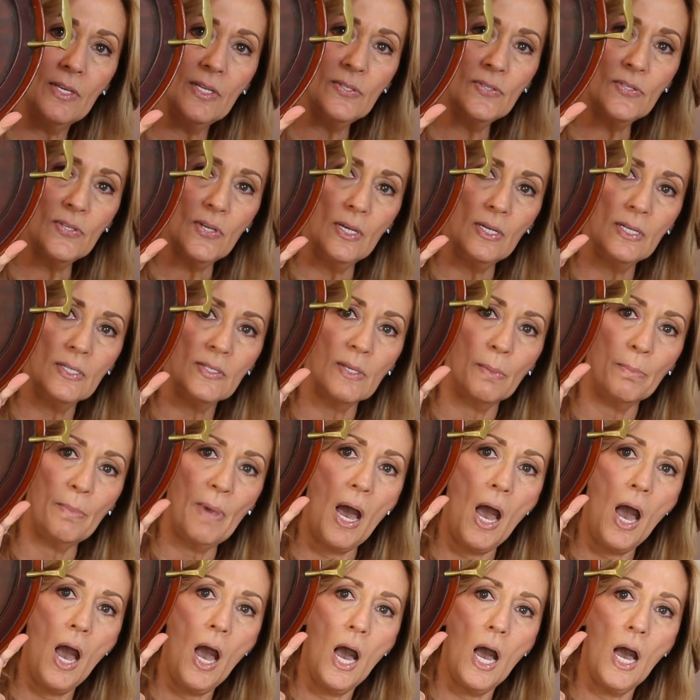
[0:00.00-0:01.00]
This is a
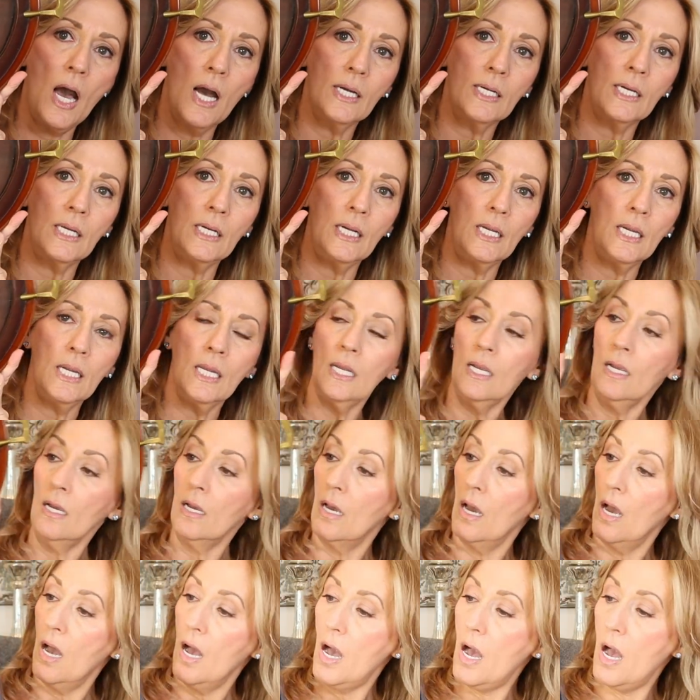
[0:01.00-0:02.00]
mahogany
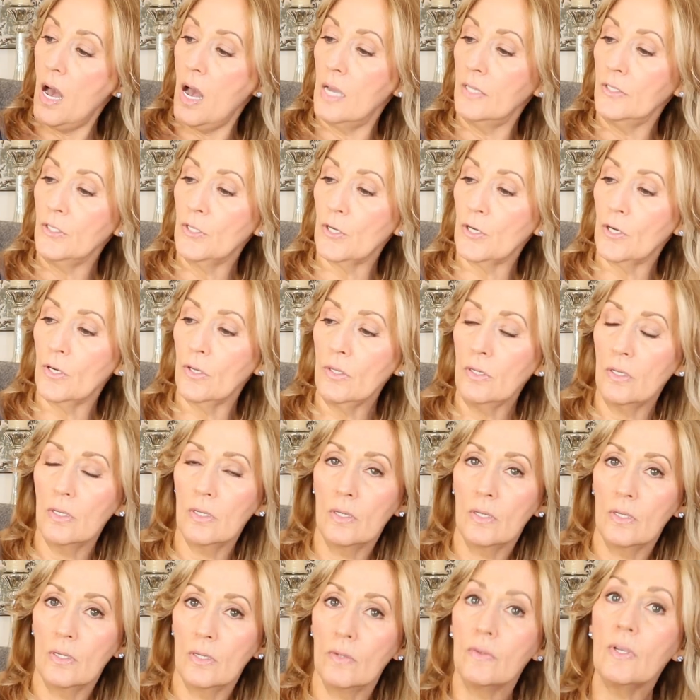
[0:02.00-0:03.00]
under,
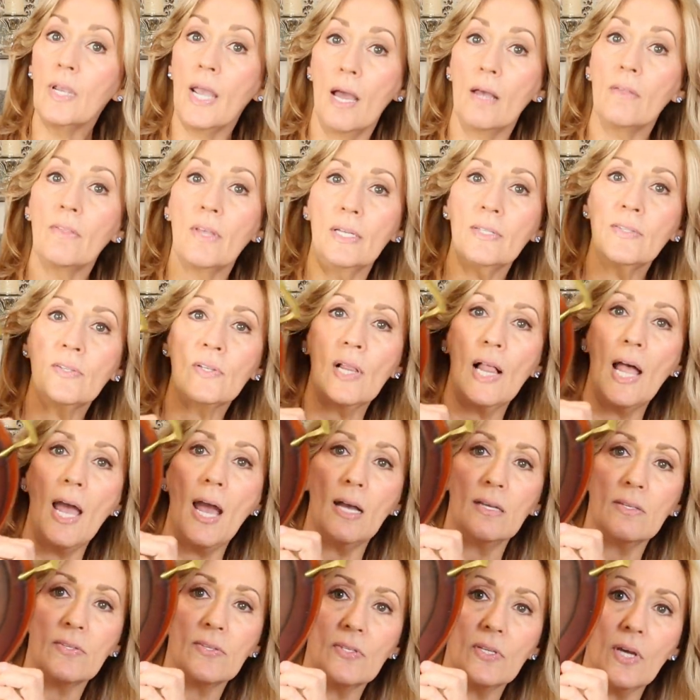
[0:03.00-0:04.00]
yeah, that's
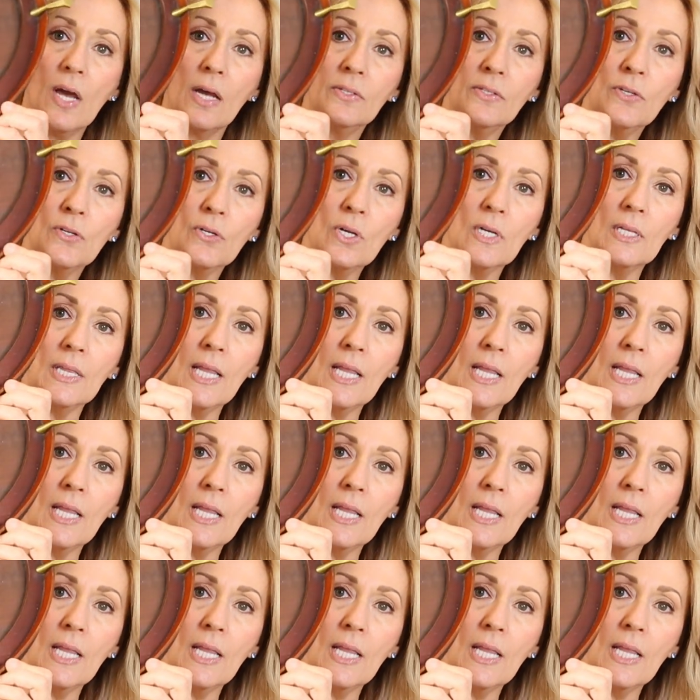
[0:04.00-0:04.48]
glass, under